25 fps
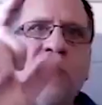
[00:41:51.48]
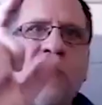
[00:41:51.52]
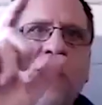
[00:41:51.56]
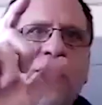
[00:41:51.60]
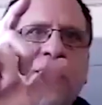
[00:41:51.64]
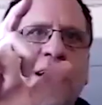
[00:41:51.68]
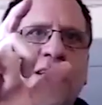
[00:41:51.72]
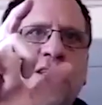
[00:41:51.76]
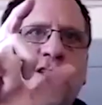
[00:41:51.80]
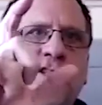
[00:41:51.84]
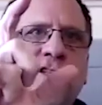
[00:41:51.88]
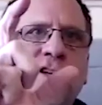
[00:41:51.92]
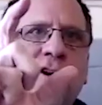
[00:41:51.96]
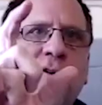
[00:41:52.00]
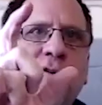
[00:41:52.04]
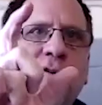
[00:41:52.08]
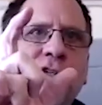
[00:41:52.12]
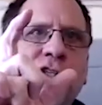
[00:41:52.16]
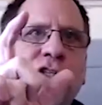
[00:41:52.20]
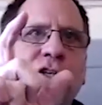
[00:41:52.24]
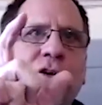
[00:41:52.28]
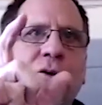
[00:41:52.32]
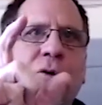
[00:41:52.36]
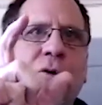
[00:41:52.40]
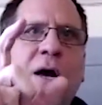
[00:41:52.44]
what that
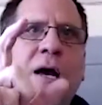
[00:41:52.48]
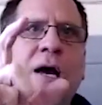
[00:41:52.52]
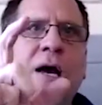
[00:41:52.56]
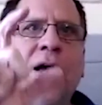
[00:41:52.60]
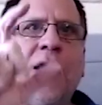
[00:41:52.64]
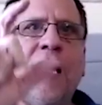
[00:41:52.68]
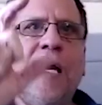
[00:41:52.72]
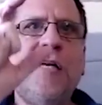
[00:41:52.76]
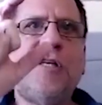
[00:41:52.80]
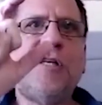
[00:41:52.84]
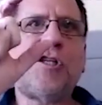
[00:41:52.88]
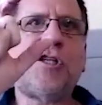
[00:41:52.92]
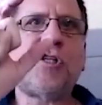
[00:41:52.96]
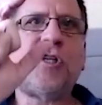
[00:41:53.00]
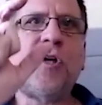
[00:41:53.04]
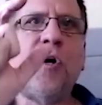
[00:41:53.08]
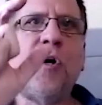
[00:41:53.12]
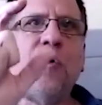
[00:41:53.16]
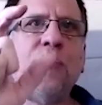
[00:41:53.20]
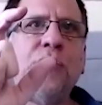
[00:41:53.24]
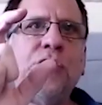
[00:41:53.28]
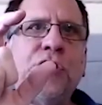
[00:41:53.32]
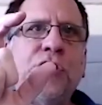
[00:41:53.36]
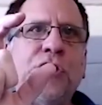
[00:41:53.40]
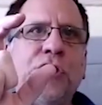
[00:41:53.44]
shows you. It
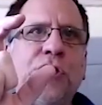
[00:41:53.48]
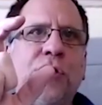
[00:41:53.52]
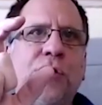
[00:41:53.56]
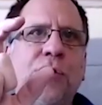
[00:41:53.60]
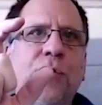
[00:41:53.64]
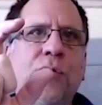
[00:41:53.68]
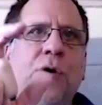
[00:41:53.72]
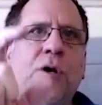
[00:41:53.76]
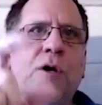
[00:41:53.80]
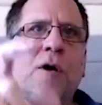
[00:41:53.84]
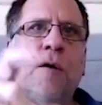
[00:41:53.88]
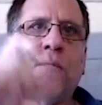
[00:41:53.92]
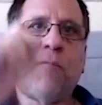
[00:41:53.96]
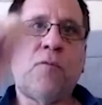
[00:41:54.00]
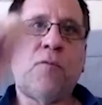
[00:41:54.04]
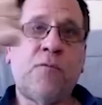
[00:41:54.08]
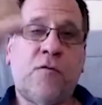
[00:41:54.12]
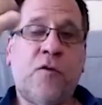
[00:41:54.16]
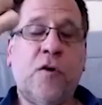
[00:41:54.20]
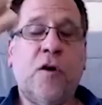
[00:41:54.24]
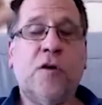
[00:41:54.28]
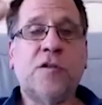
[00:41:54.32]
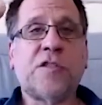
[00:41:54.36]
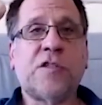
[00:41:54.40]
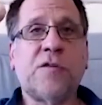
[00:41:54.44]
shows you
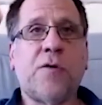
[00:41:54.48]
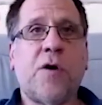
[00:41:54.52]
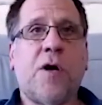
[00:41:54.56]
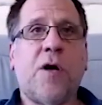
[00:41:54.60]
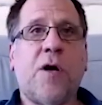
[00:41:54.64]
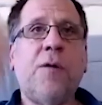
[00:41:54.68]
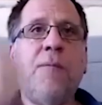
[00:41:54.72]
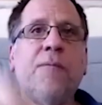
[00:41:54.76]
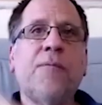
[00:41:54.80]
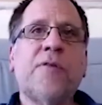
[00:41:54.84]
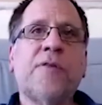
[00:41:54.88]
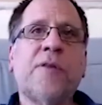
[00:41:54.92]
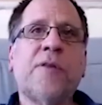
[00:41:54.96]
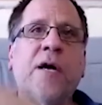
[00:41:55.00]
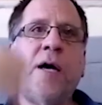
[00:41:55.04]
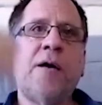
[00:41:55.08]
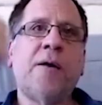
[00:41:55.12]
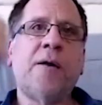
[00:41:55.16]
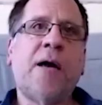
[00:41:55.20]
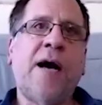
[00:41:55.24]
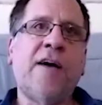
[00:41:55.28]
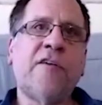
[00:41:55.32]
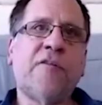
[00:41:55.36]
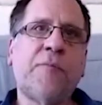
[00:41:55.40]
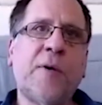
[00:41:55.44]
first of all, that
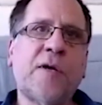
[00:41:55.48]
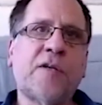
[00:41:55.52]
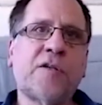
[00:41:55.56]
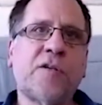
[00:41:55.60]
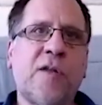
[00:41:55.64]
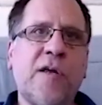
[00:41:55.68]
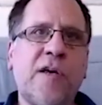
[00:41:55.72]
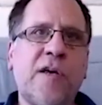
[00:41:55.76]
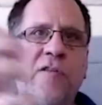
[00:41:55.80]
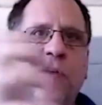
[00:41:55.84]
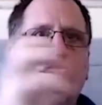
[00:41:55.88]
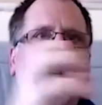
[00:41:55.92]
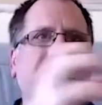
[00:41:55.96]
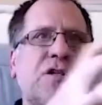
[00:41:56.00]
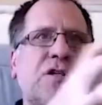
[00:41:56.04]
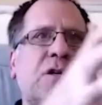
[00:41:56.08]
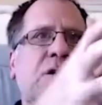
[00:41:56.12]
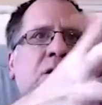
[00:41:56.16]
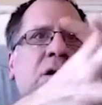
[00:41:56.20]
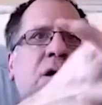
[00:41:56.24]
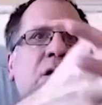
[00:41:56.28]
aspectualization